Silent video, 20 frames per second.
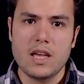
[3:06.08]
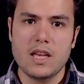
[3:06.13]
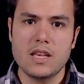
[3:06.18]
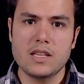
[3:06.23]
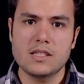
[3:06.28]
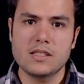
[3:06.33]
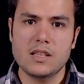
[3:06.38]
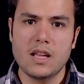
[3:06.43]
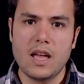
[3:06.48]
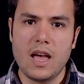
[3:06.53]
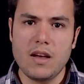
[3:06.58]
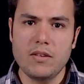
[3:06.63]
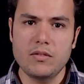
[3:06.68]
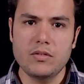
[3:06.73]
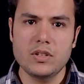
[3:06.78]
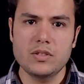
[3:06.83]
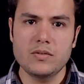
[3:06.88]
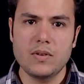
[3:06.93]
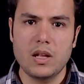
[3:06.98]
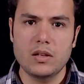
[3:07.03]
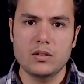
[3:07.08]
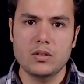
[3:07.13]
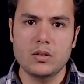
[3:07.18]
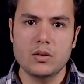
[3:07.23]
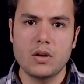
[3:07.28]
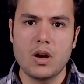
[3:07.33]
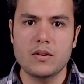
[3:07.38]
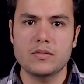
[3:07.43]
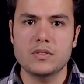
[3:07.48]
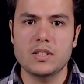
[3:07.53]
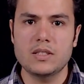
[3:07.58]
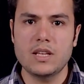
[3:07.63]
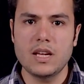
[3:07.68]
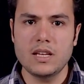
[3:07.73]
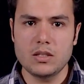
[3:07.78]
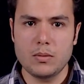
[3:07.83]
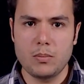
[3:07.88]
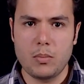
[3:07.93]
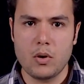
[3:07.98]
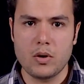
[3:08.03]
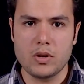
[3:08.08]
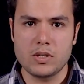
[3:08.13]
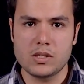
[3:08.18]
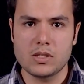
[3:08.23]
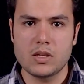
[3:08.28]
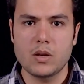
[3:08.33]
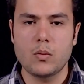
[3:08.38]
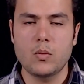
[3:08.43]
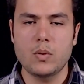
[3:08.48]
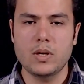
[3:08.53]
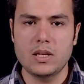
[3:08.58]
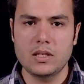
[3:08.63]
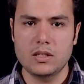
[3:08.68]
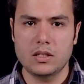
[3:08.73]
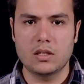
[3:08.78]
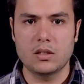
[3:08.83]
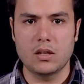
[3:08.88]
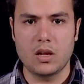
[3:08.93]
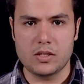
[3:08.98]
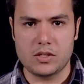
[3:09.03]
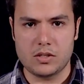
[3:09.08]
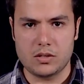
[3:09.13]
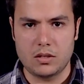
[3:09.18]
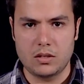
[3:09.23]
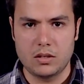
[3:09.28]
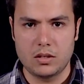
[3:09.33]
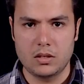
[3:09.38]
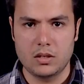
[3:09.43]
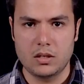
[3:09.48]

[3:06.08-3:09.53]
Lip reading: is the average value of the data points within the cluster.